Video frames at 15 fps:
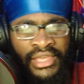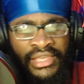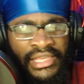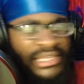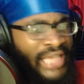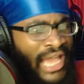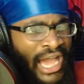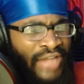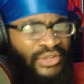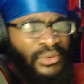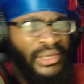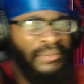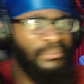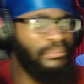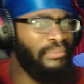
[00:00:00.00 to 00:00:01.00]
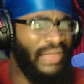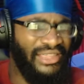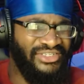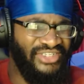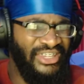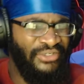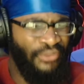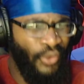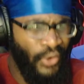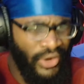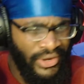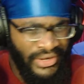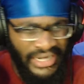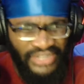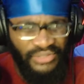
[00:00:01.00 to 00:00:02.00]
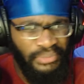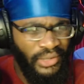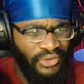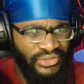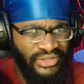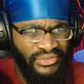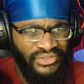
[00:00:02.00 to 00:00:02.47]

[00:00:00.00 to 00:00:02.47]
Yeah, how do we, like, C4 explosives,